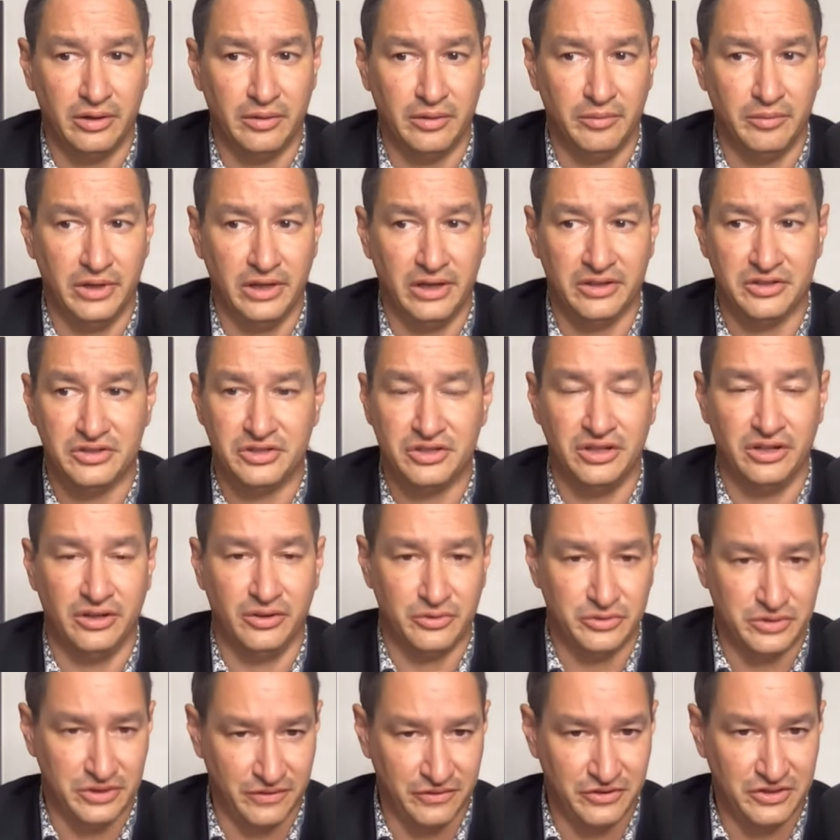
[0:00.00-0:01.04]
because she
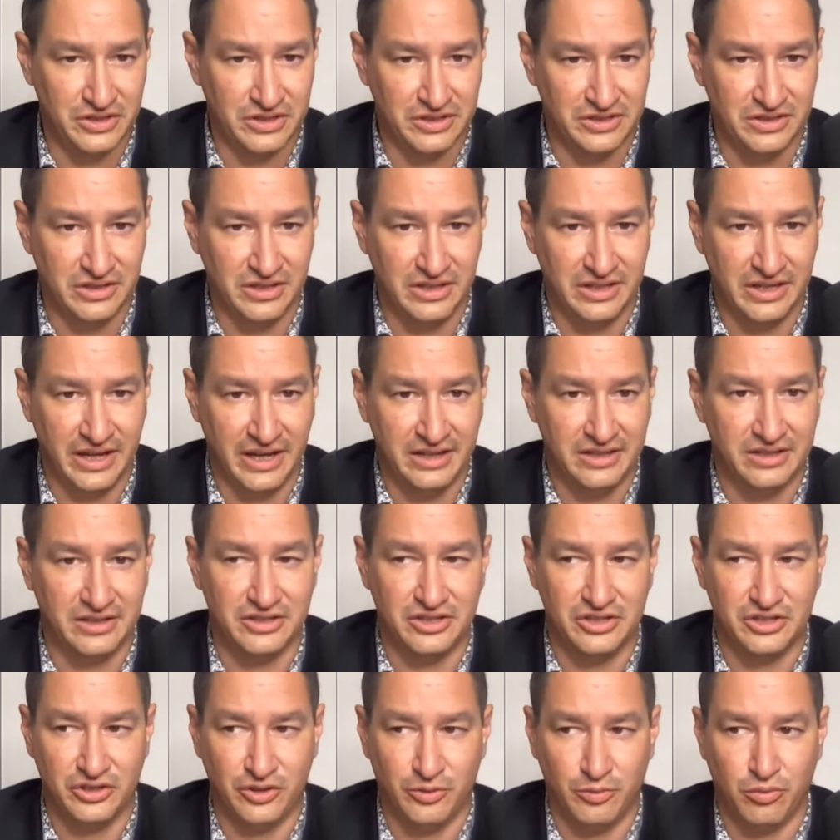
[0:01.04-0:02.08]
knows if she's detected,
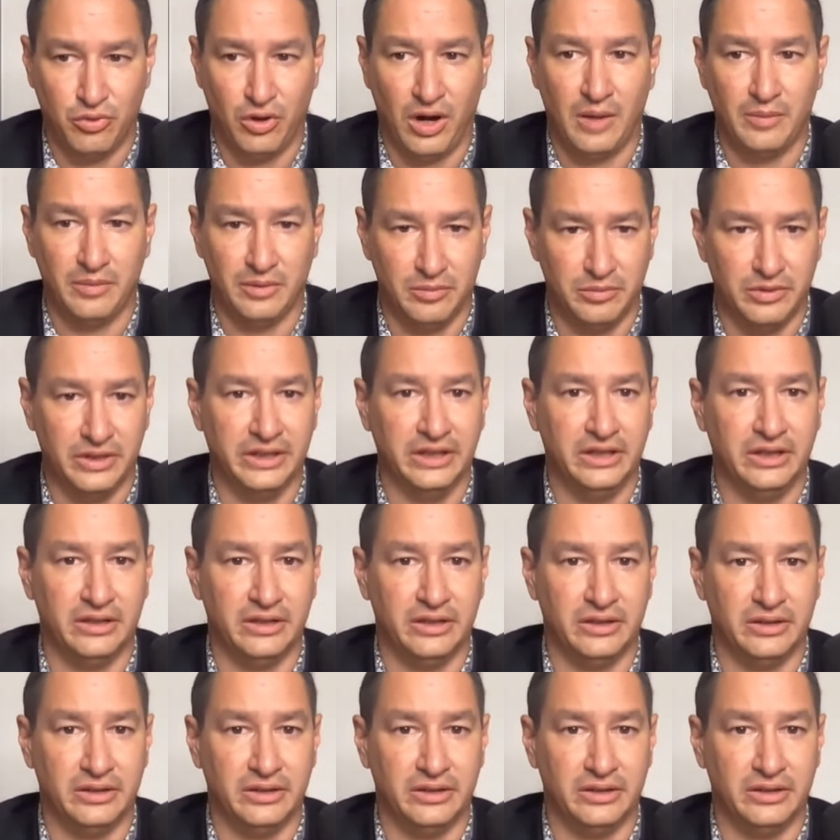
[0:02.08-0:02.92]
she'll probably